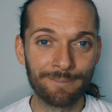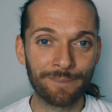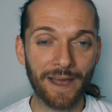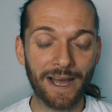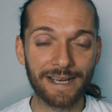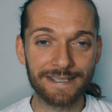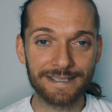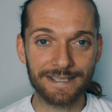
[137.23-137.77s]

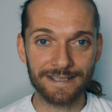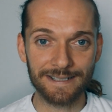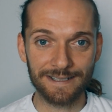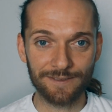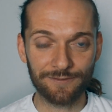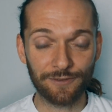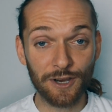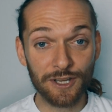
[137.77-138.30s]
And
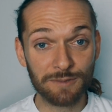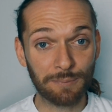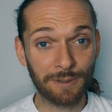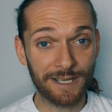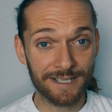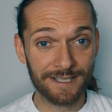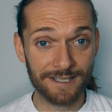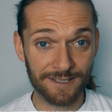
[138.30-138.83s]
first
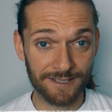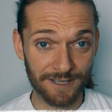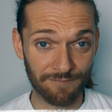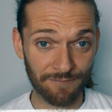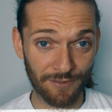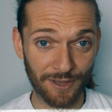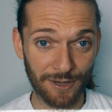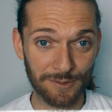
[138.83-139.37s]
place is
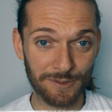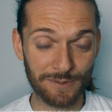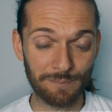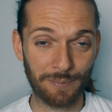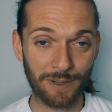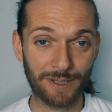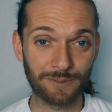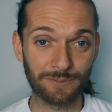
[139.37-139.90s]
seven thousand
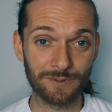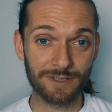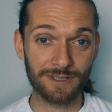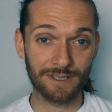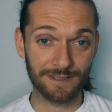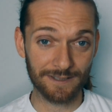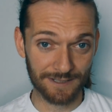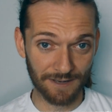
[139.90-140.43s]
pounds,
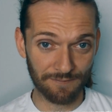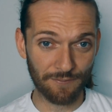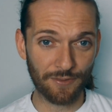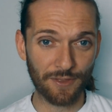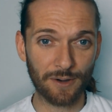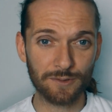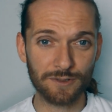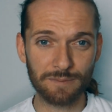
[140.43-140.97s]
and seven
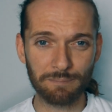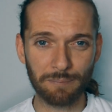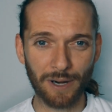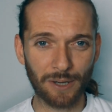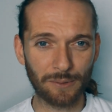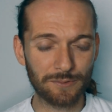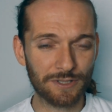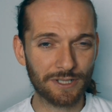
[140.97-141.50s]
thousand
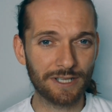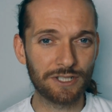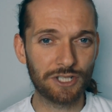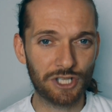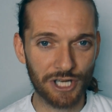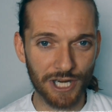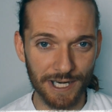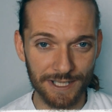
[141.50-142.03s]
pounds can
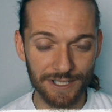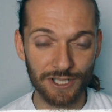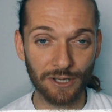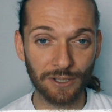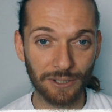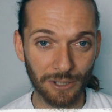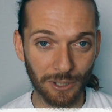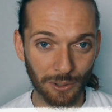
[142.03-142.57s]
change a
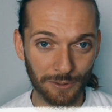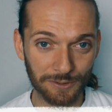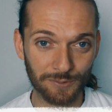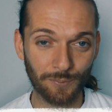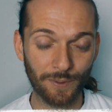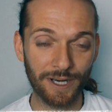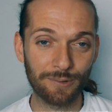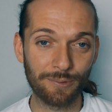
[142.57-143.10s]
lot
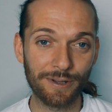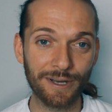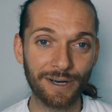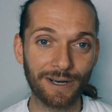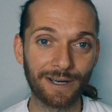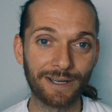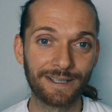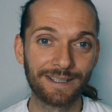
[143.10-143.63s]
where we
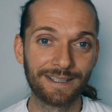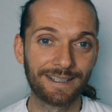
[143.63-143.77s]
are.